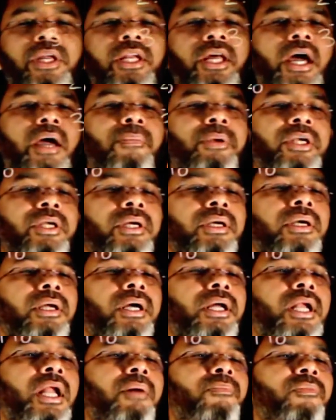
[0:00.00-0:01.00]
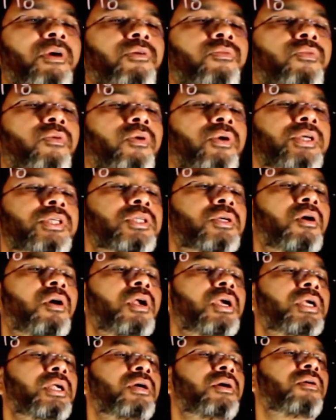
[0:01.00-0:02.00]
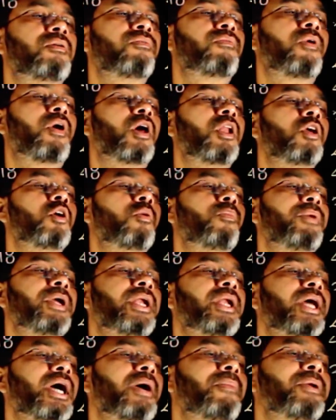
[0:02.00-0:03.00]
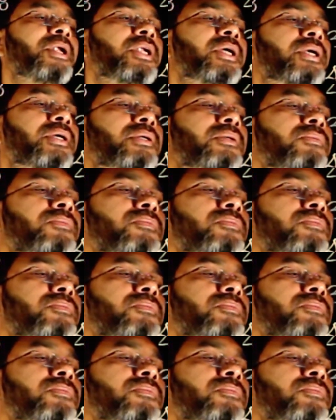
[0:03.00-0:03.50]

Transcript: mean diameter and number four is called volume mean diameter.